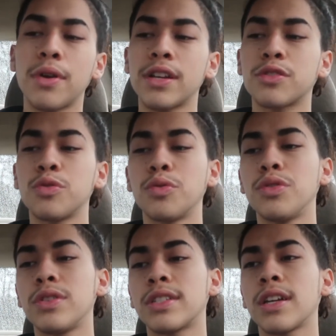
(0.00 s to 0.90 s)
at school,
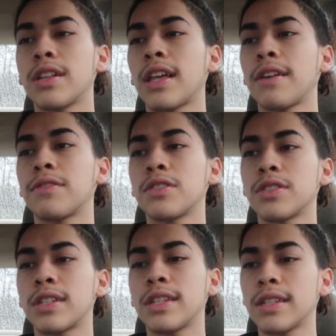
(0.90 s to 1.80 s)
you could tell, like, if there's
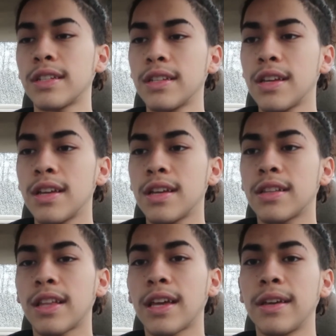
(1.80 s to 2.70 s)
a kid,
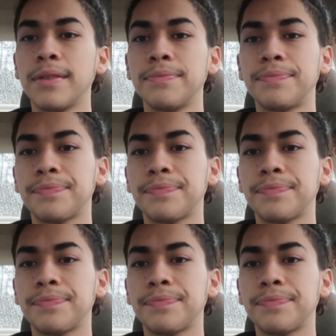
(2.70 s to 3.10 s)
like